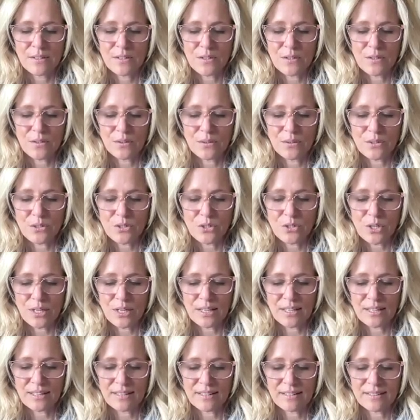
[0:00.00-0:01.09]
and the
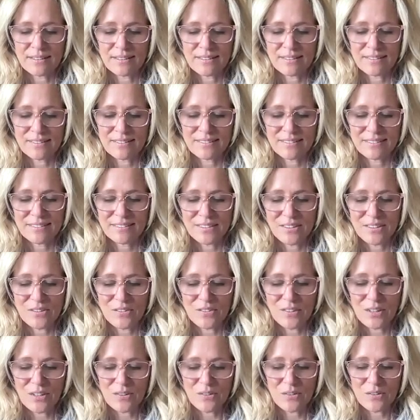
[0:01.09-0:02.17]
nourishing of